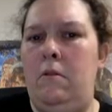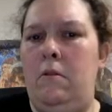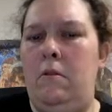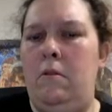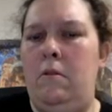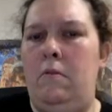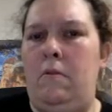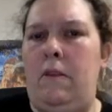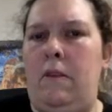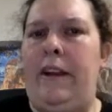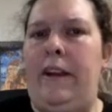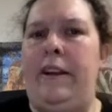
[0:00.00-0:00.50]

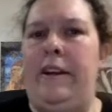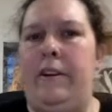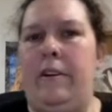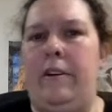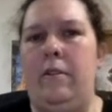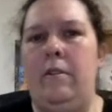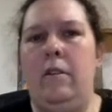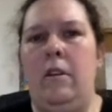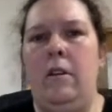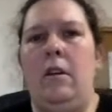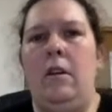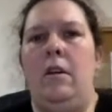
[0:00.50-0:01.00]
right here.
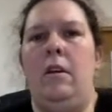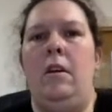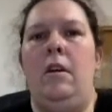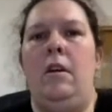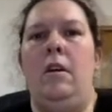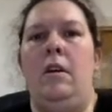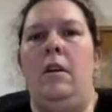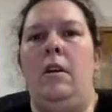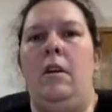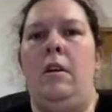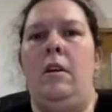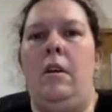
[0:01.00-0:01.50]

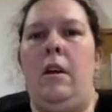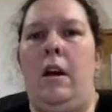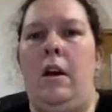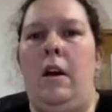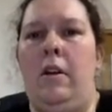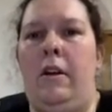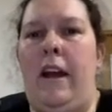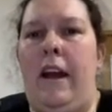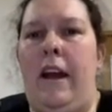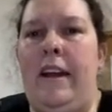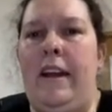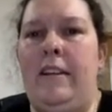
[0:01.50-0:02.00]

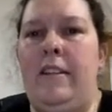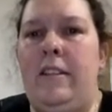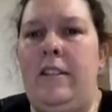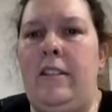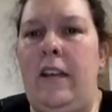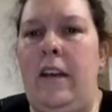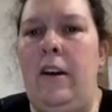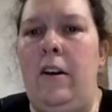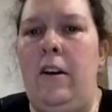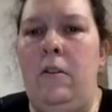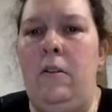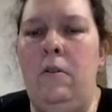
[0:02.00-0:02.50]
Okay,
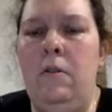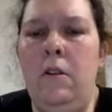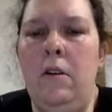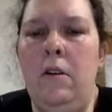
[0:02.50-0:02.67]
so